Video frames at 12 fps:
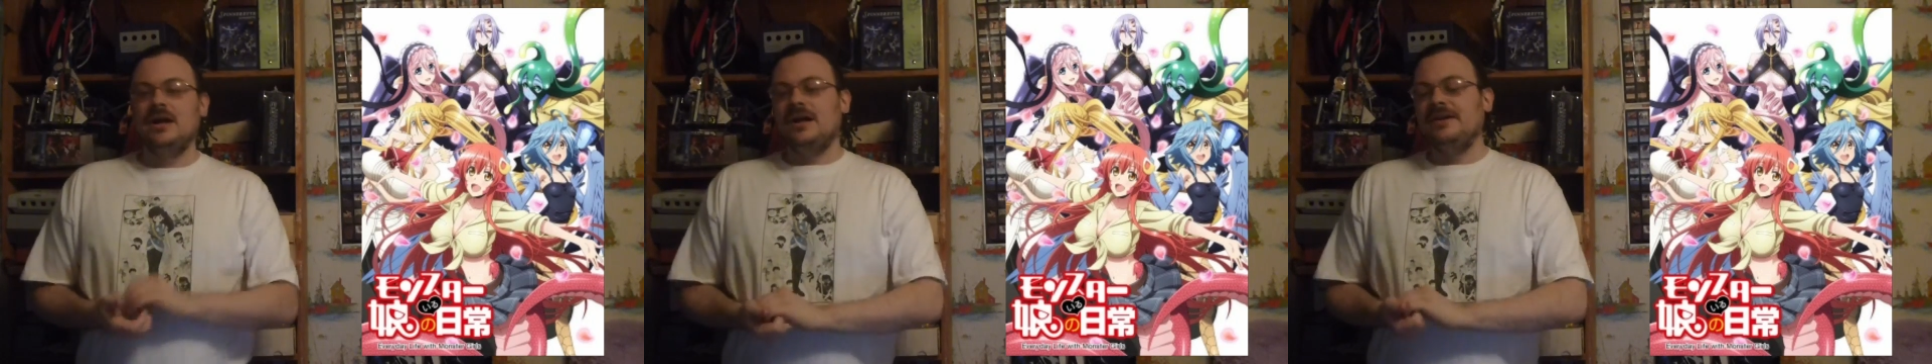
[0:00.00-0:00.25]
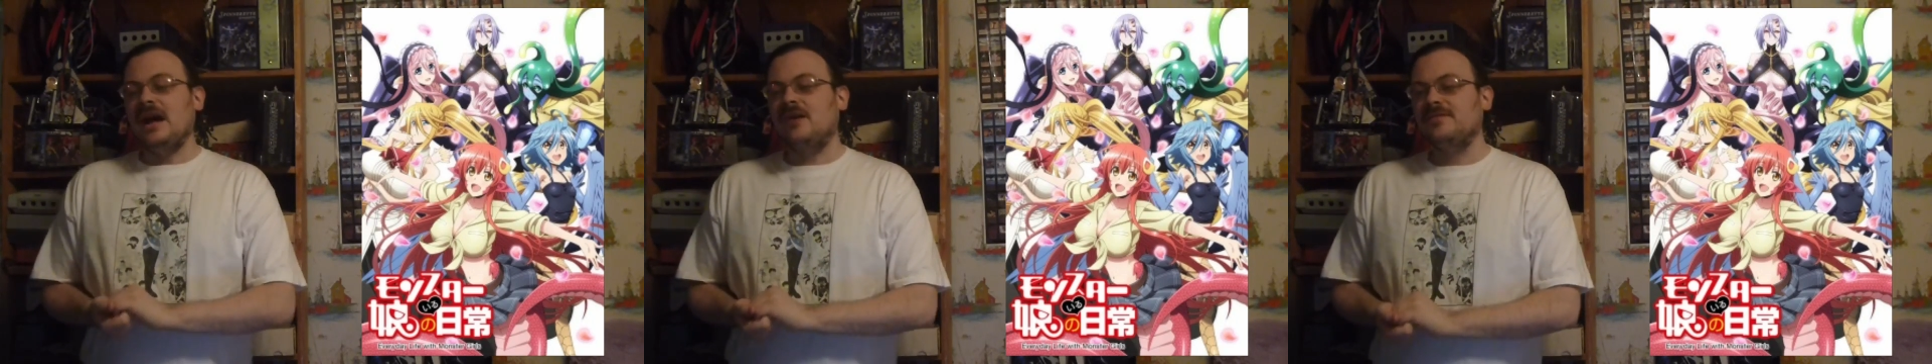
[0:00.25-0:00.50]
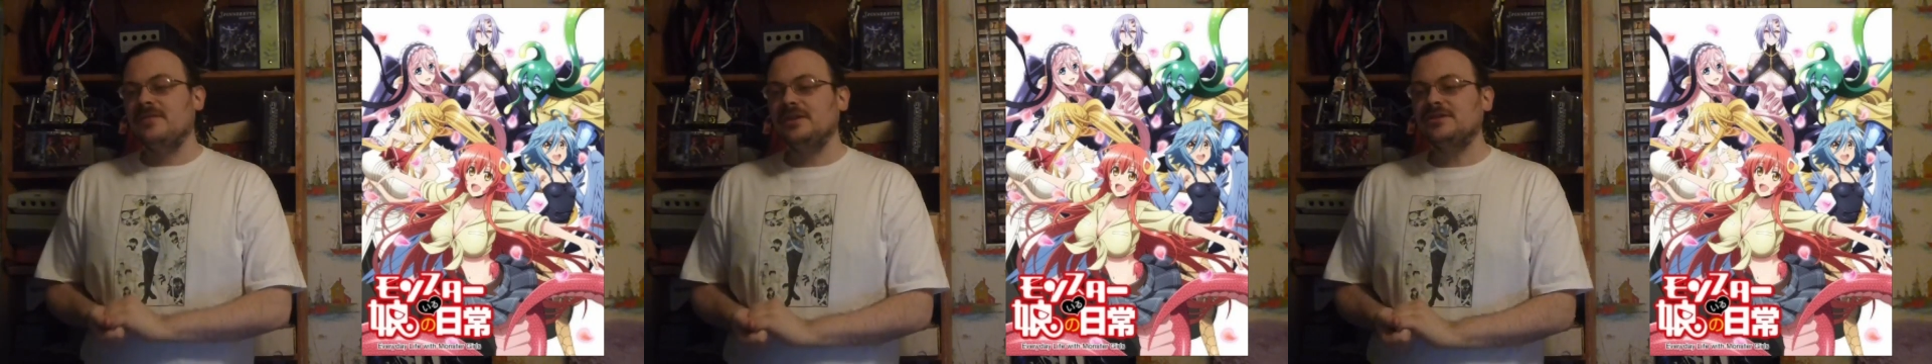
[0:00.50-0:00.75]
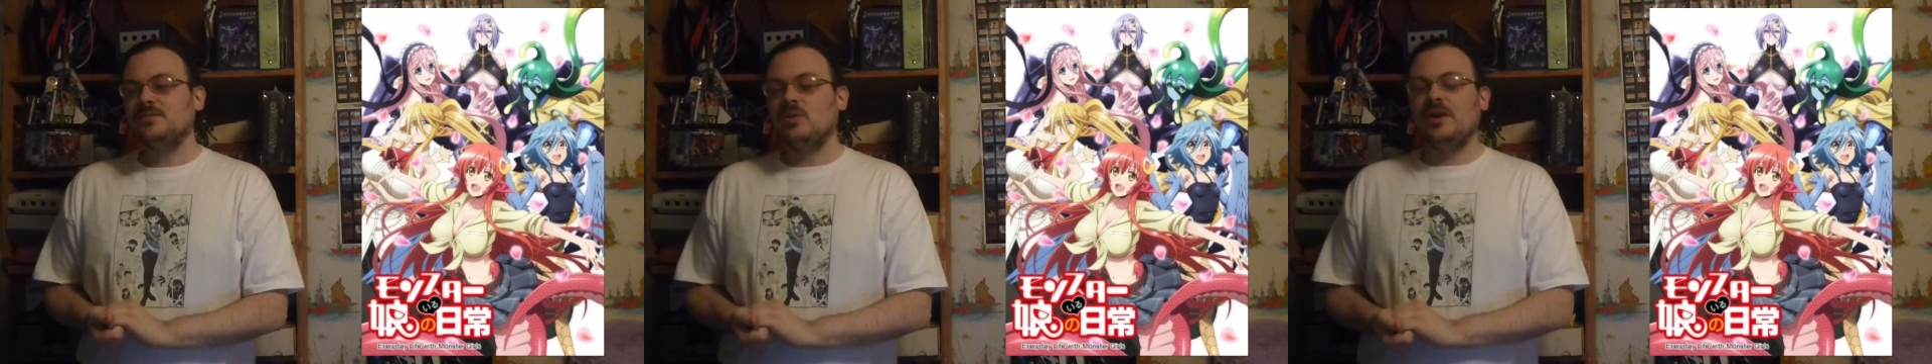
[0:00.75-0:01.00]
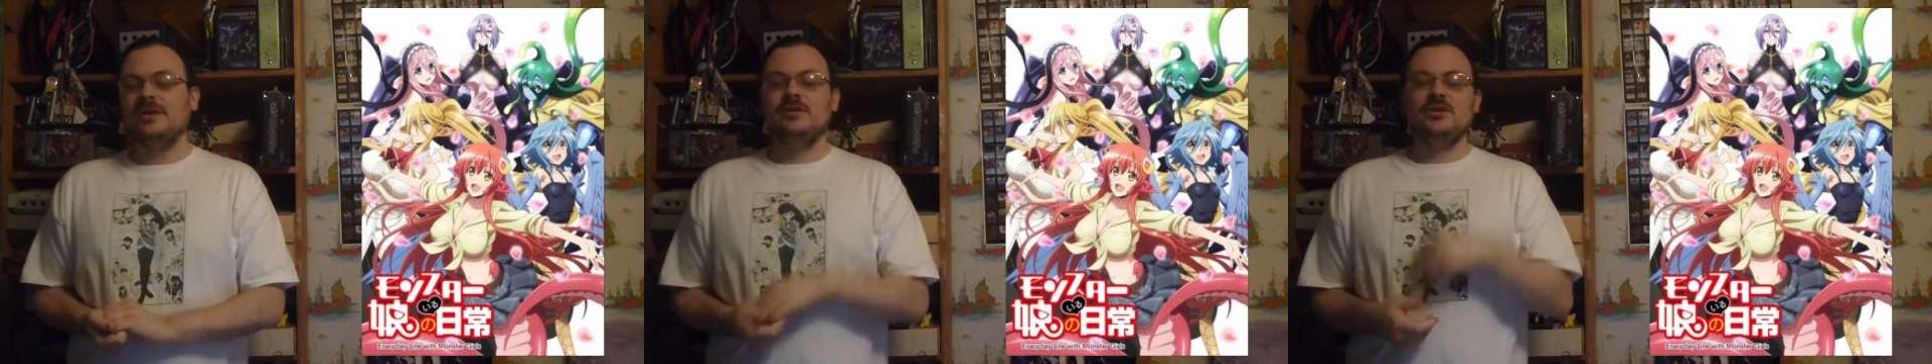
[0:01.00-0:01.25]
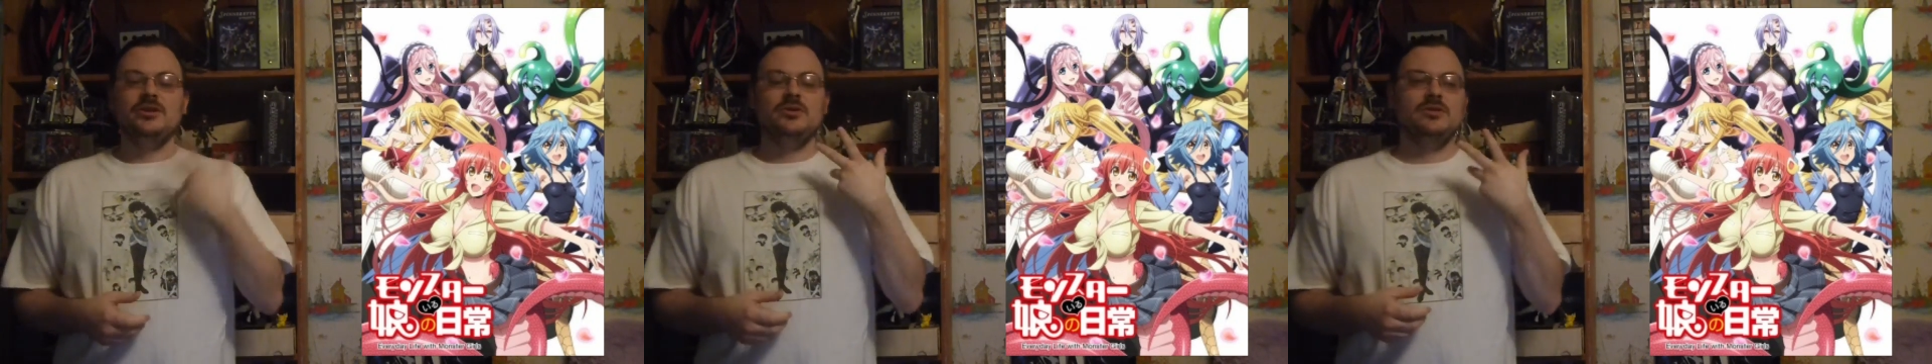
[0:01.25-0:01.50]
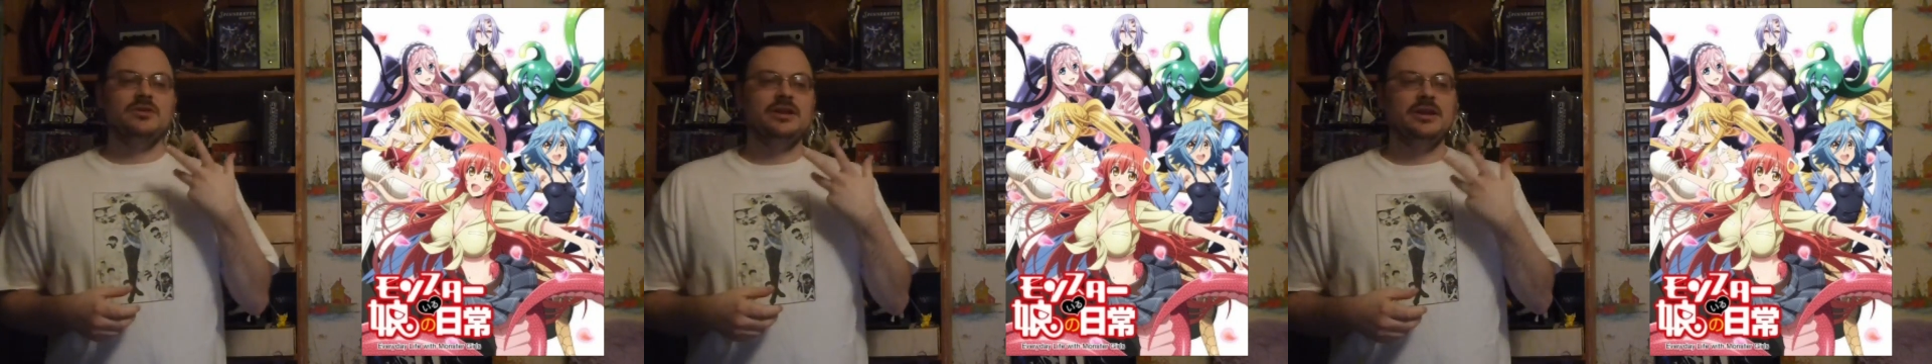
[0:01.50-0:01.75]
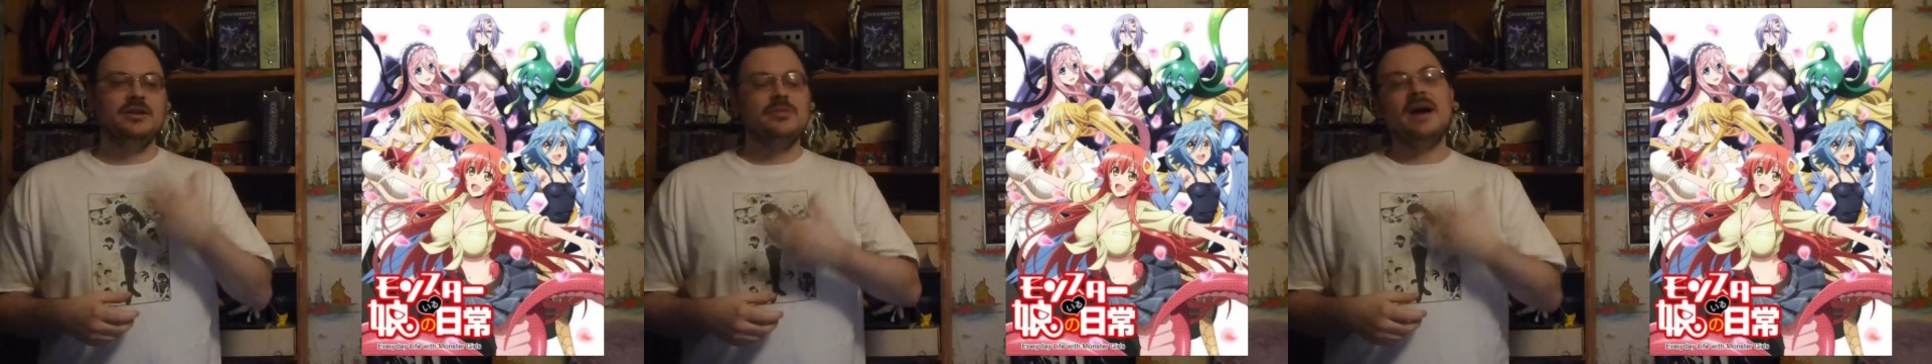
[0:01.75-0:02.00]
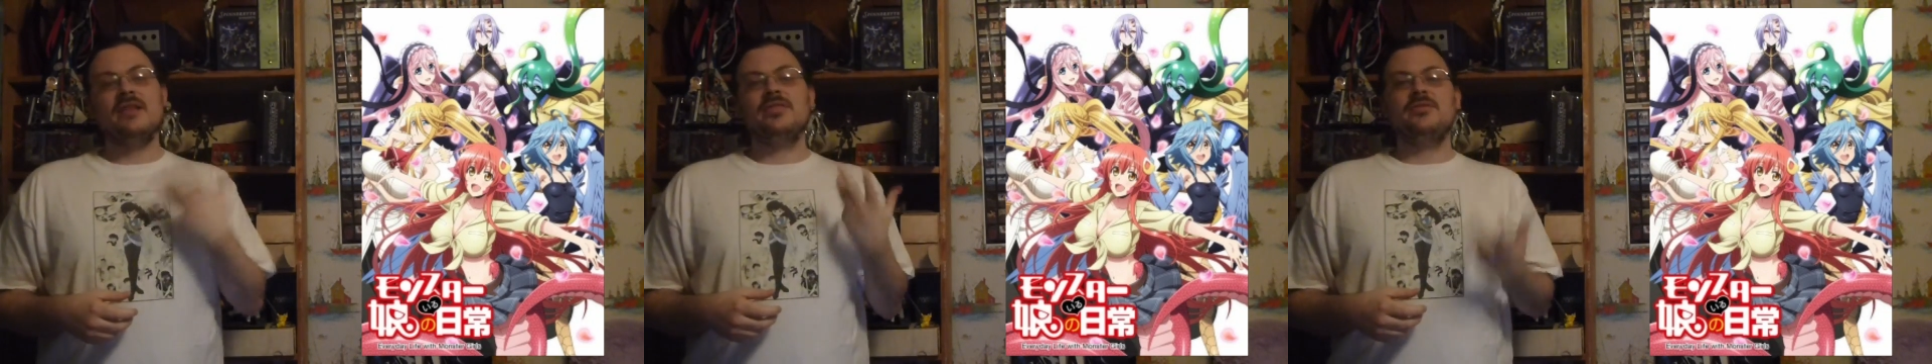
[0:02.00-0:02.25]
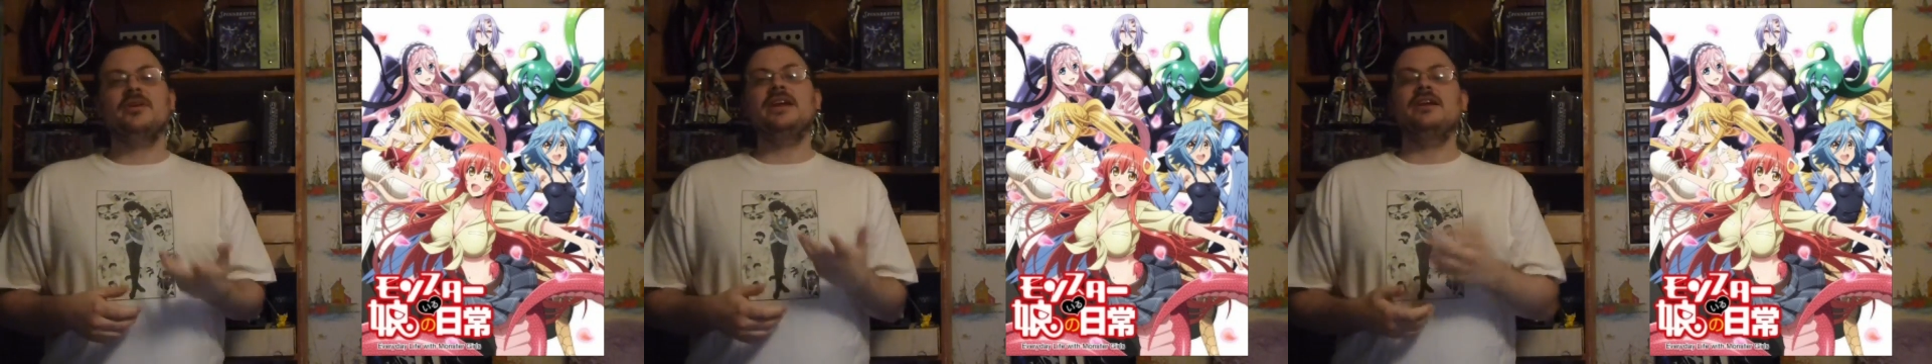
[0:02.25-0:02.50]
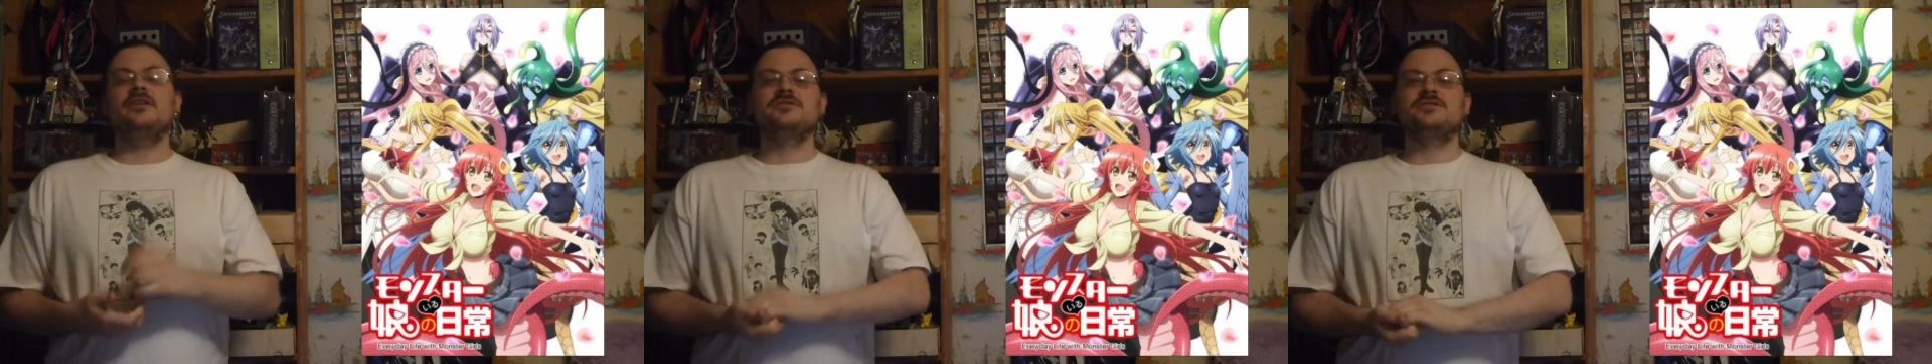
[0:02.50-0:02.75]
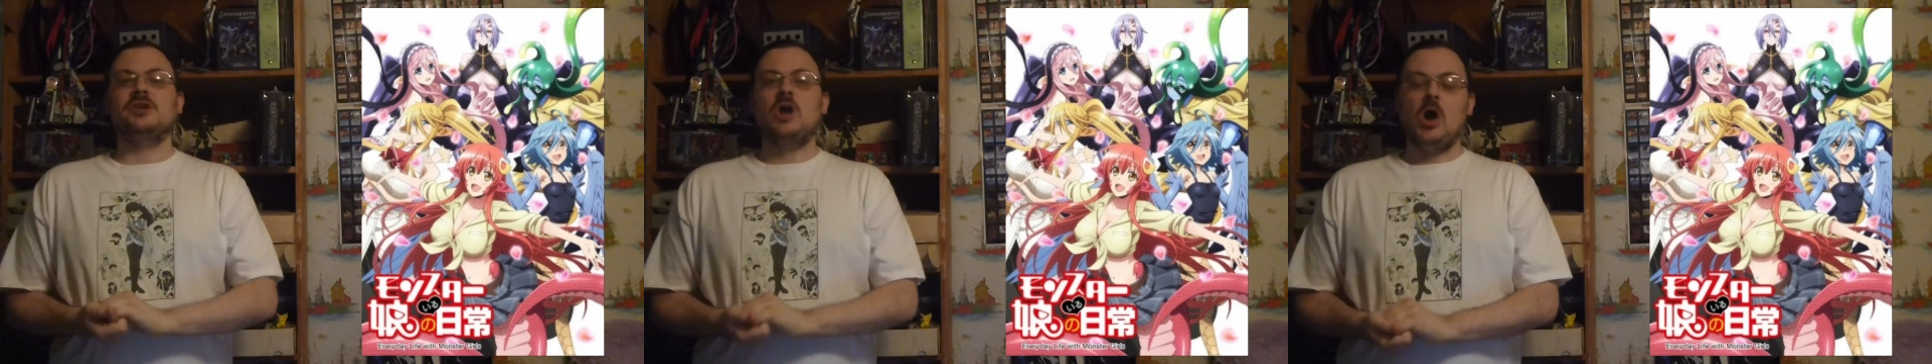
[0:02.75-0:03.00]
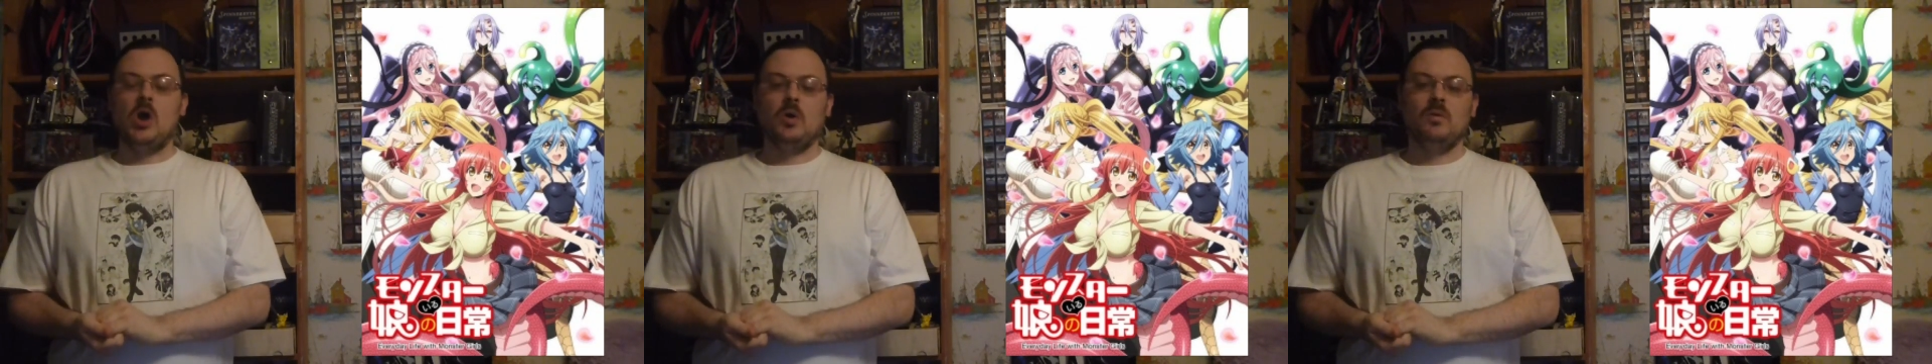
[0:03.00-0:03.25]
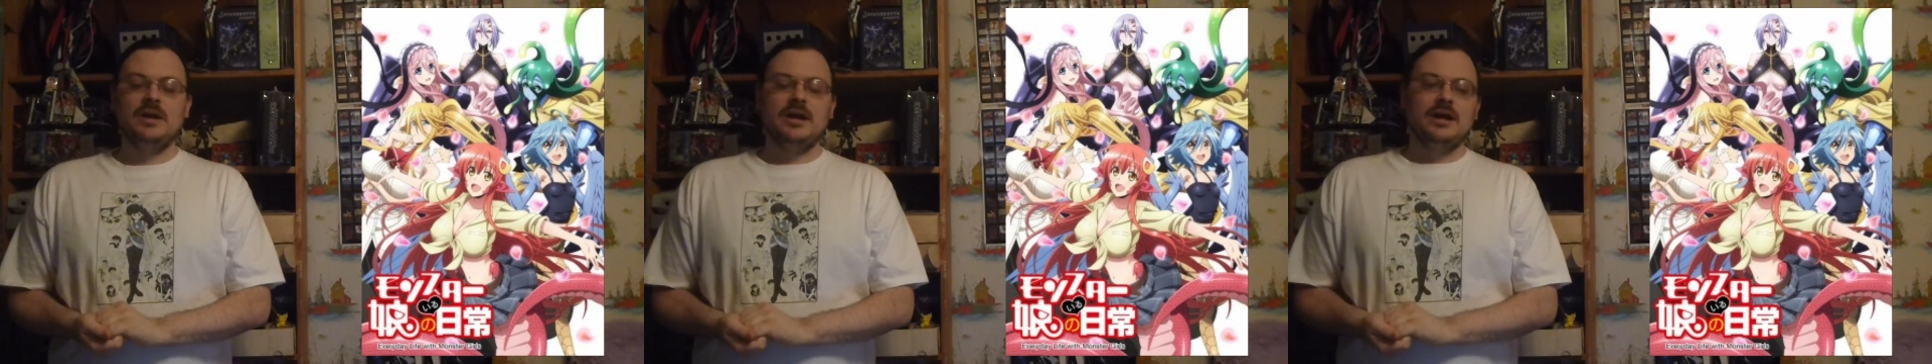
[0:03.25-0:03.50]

Now, for this one, about three years ago,